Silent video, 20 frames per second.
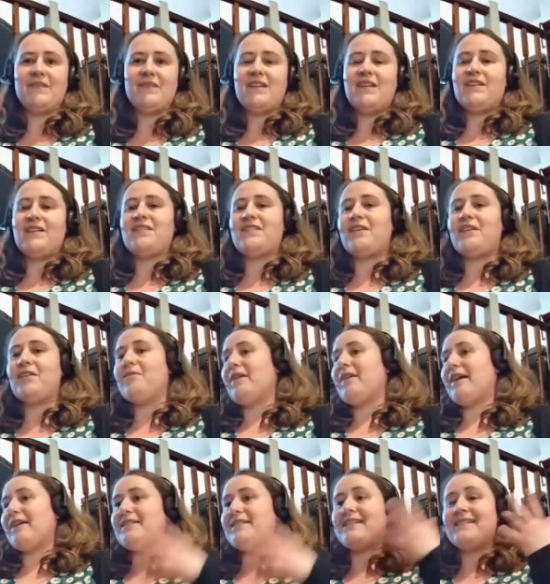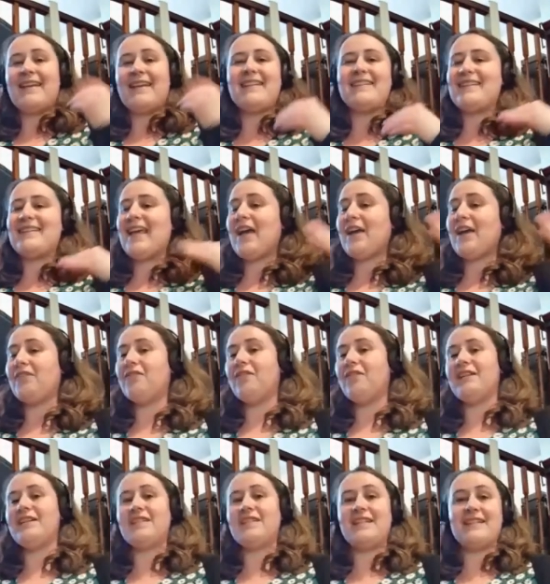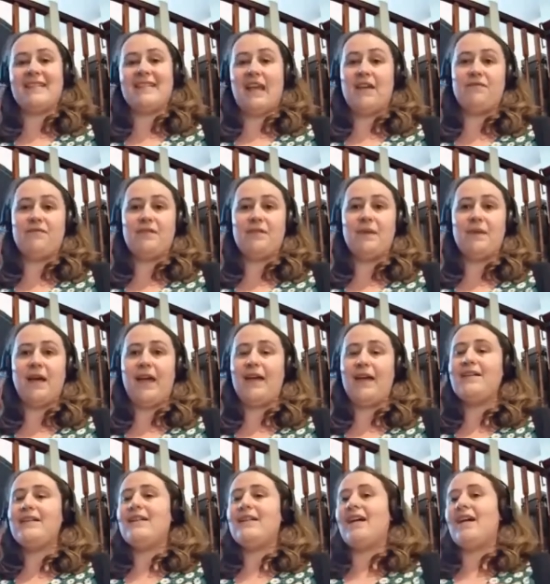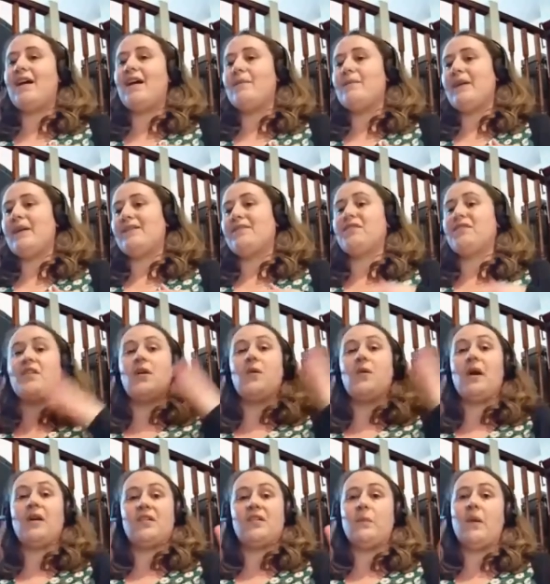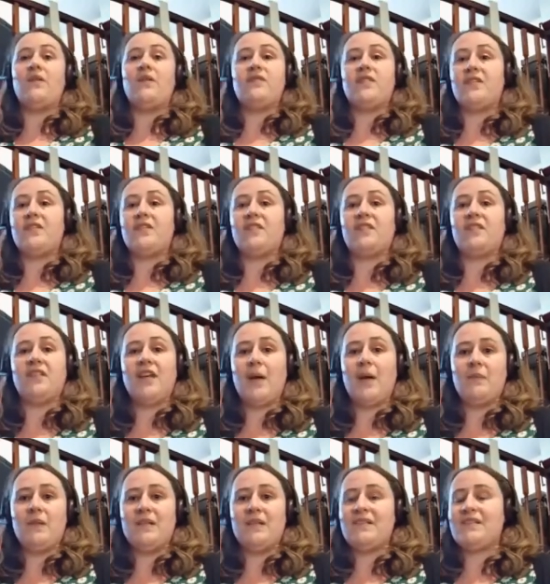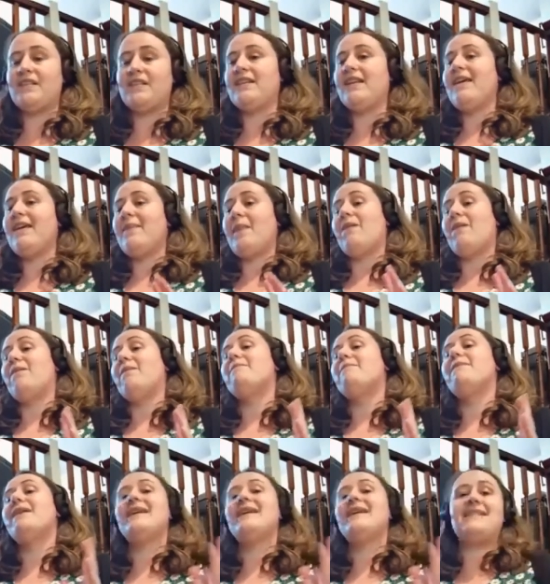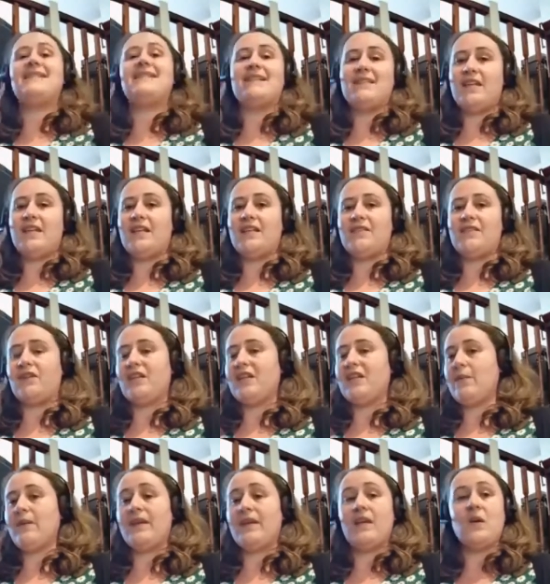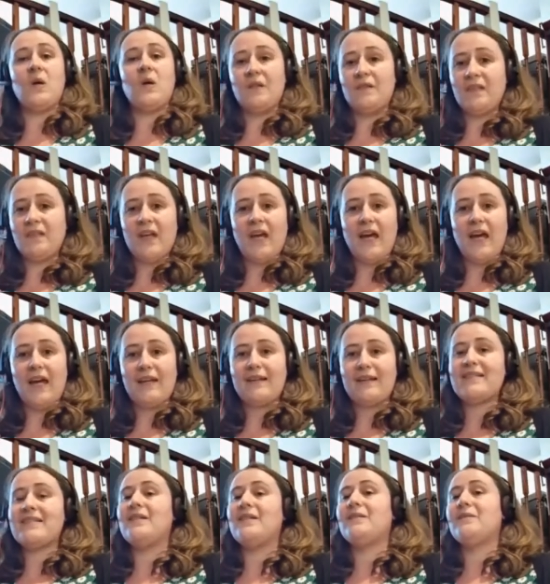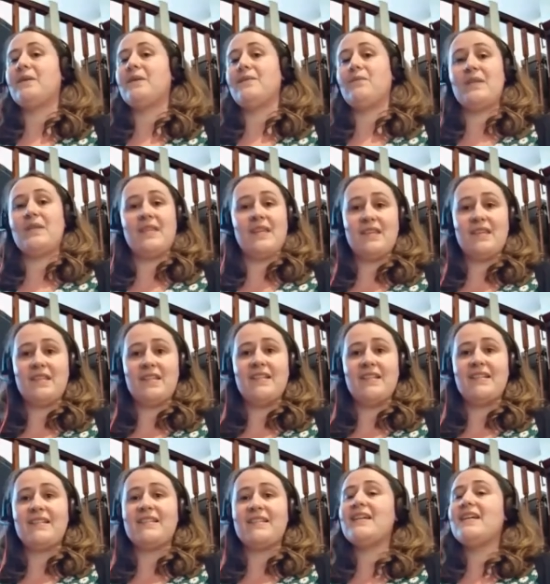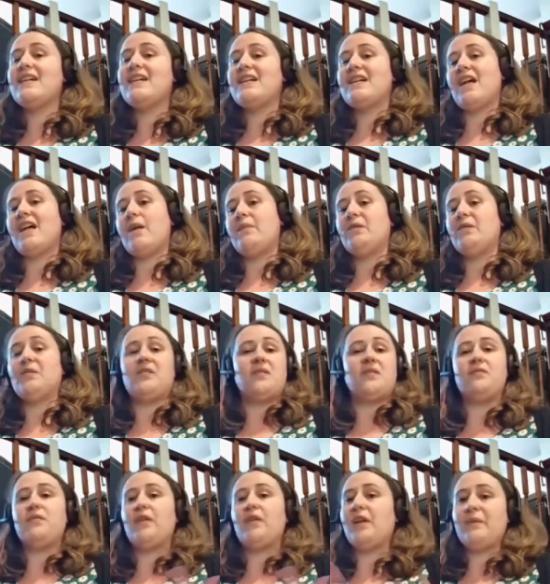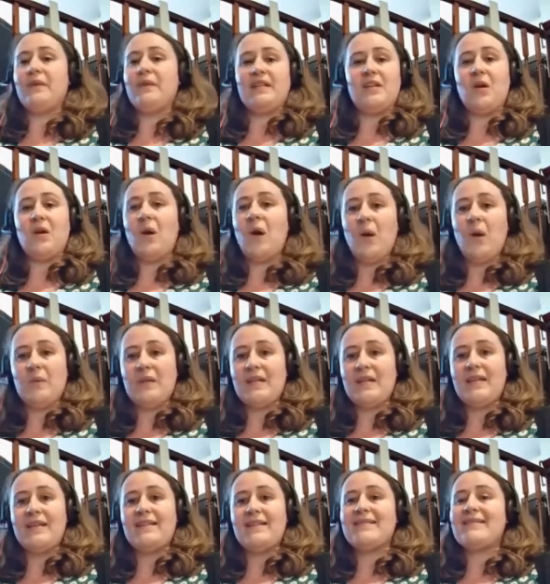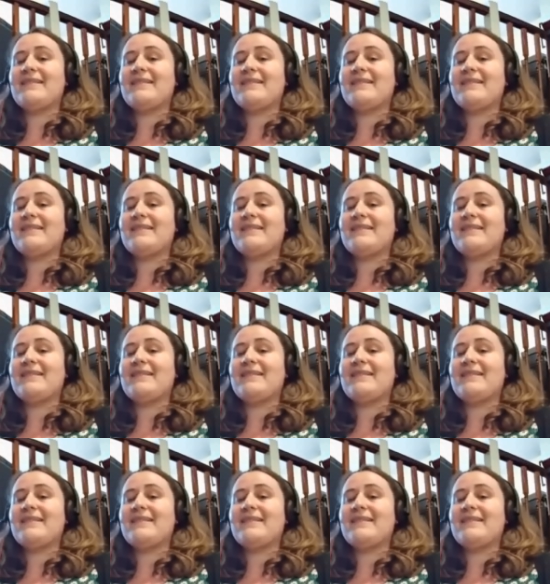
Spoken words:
So as you said, technology is everywhere, and so are smartphones and tablets, and they're amazing things for keeping in contact with others and also following your hobbies.